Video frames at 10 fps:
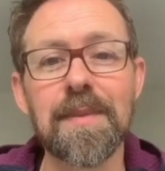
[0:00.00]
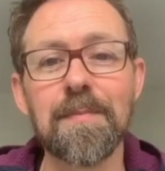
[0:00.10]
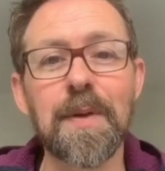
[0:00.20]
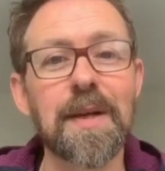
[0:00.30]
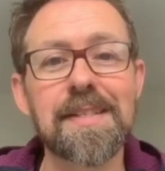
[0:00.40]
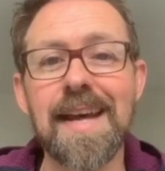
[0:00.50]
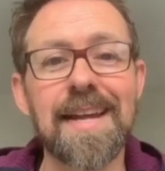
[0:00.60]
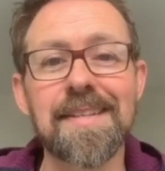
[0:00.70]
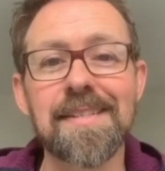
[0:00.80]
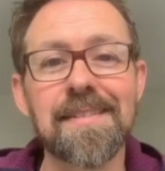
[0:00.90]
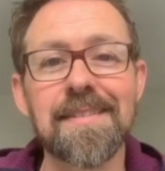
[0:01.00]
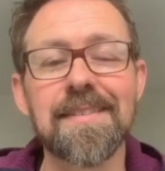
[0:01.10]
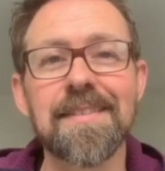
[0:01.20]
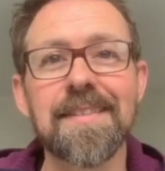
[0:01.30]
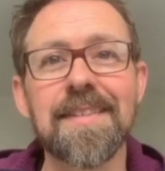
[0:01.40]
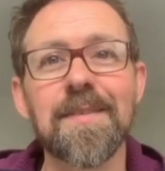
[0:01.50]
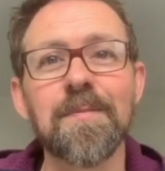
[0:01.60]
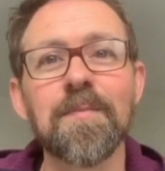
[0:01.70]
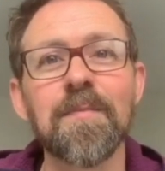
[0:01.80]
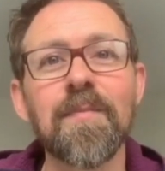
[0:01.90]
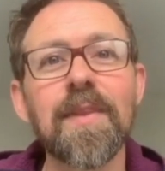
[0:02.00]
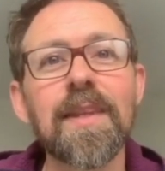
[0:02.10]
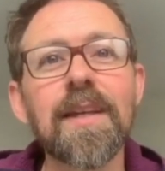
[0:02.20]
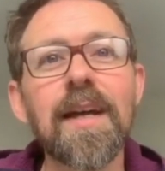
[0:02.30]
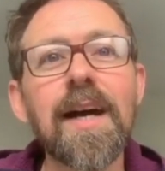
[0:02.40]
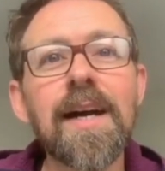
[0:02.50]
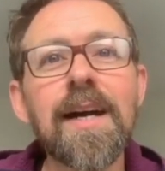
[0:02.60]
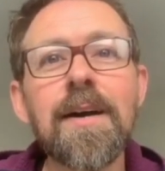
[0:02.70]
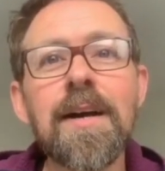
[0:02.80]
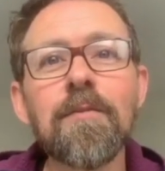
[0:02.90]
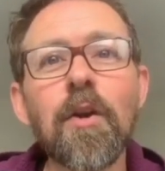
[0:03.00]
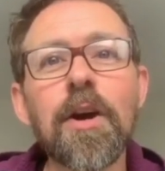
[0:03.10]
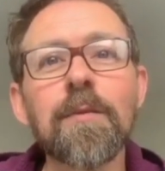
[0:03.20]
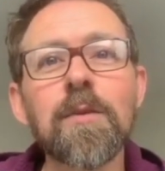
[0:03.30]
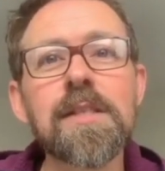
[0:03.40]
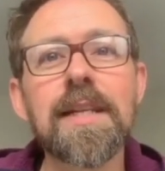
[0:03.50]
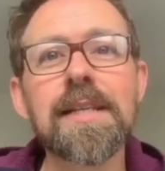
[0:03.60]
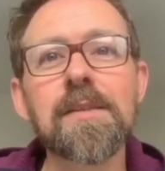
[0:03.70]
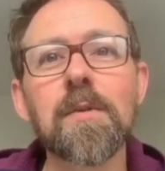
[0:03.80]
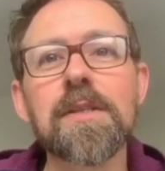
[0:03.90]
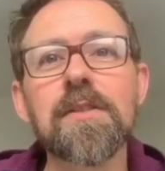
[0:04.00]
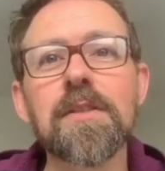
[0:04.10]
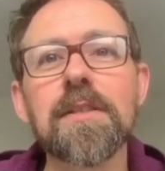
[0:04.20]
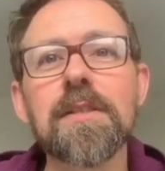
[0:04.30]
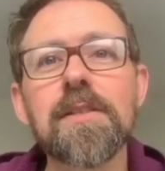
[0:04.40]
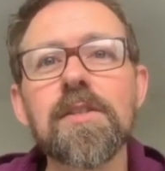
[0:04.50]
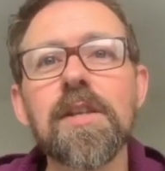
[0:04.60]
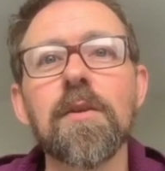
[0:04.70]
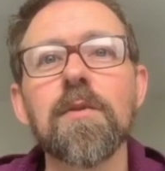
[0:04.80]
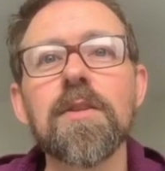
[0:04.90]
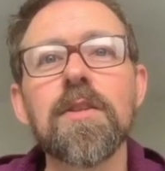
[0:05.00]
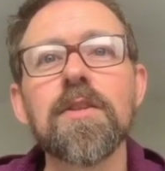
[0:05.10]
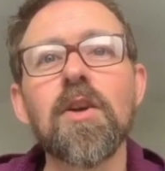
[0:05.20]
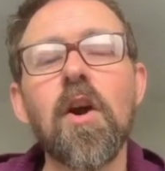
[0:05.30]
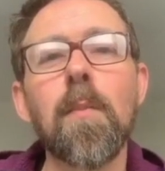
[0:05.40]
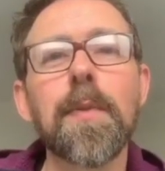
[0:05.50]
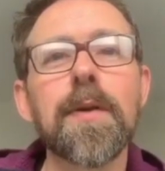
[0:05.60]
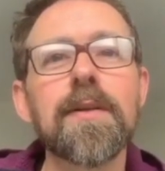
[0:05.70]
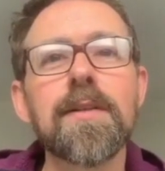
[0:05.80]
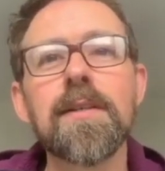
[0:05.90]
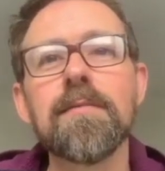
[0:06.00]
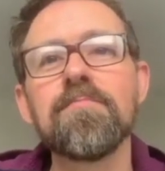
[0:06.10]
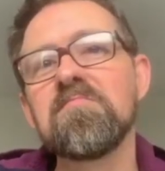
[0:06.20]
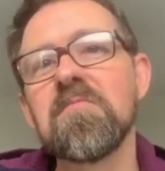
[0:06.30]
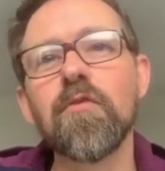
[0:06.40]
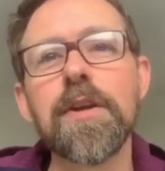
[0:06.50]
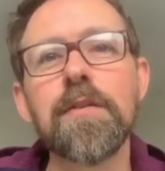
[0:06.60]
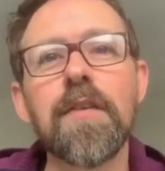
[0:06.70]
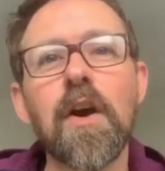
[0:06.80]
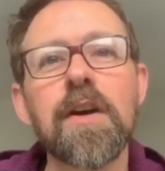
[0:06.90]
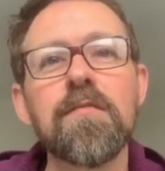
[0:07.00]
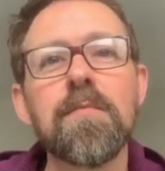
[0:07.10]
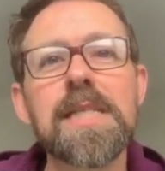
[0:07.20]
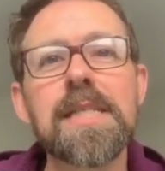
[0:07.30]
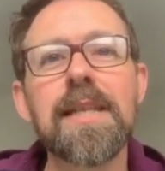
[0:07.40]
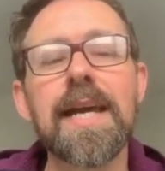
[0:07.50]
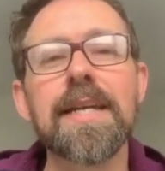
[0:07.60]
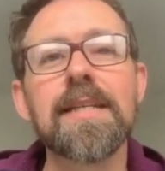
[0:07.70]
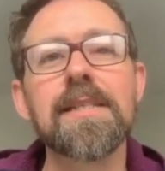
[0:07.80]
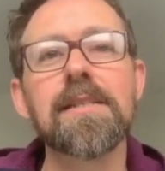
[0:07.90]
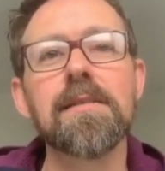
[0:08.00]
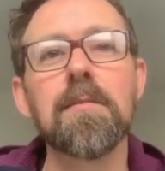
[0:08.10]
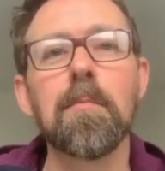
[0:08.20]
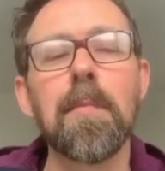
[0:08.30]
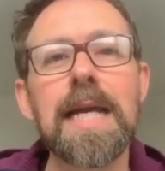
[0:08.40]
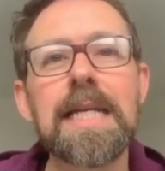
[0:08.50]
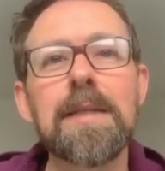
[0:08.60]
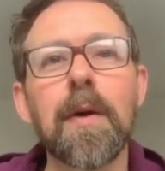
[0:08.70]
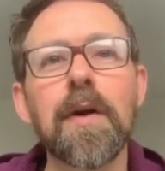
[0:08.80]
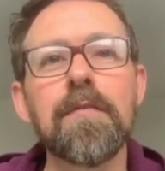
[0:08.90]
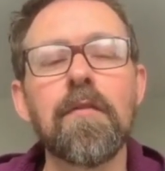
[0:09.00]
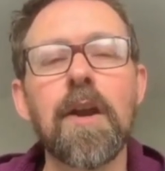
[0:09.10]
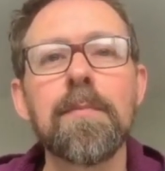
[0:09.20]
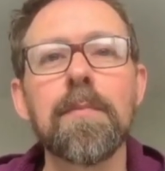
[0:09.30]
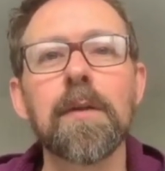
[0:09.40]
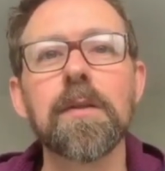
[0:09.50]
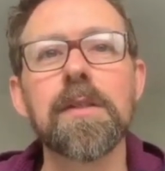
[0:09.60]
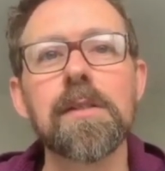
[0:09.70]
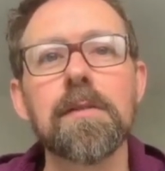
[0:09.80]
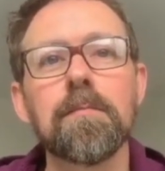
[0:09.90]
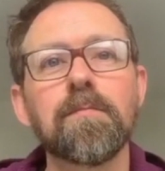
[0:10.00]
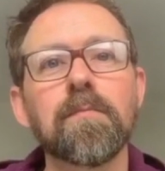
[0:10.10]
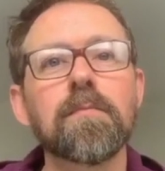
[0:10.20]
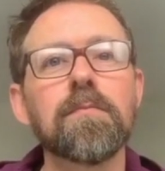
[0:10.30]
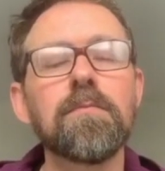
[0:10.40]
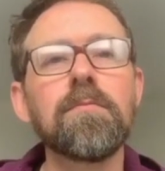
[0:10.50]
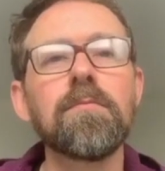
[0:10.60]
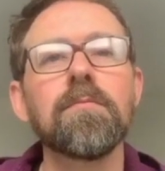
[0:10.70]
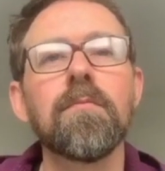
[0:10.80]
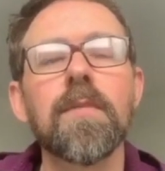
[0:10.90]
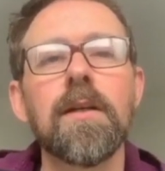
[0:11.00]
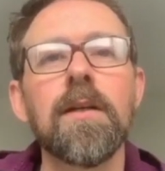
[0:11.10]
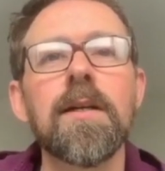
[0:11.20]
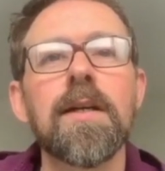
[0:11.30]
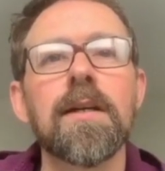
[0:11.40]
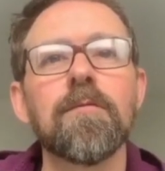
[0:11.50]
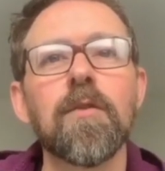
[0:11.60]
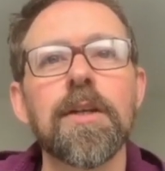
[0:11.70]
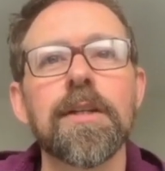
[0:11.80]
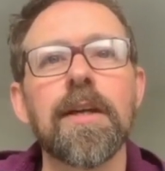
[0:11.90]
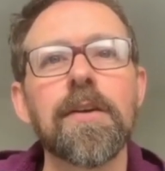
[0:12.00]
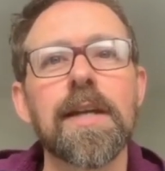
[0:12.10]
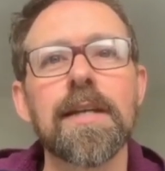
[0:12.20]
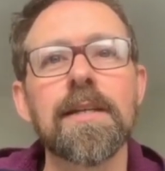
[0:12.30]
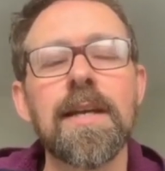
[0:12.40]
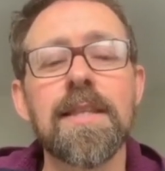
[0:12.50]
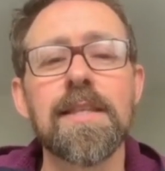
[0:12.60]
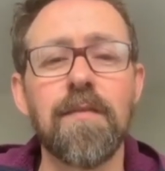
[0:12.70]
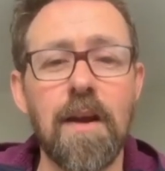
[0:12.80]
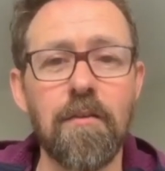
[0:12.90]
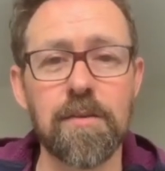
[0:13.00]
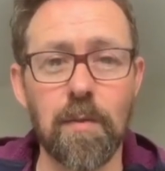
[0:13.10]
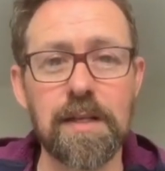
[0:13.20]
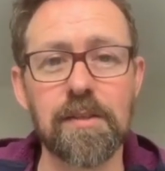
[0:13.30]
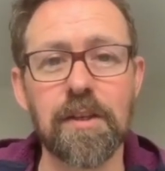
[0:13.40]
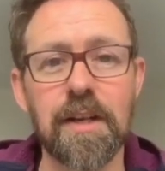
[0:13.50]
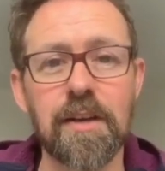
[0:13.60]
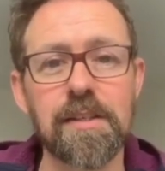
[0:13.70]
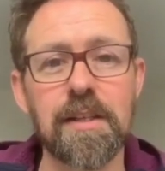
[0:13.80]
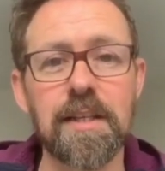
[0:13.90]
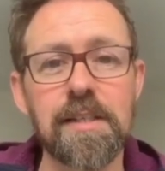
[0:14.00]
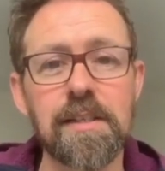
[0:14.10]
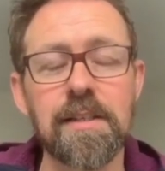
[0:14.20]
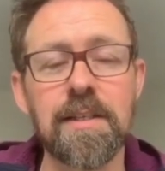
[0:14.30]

But it's ace. Right, what's the next question? So, the top 3 or 5 mistakes made by frame builders. Right, okay. There's various ways I could answer this